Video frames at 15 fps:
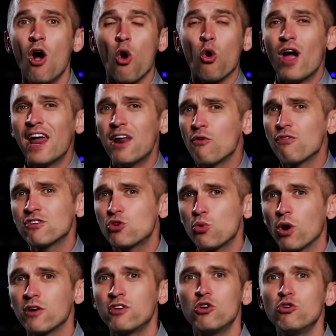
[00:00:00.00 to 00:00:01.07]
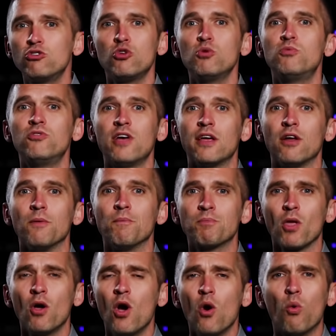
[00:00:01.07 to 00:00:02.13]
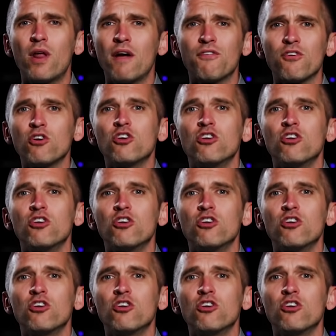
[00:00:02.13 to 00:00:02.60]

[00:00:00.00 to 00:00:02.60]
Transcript: or head over to our YouTube channel. Whatever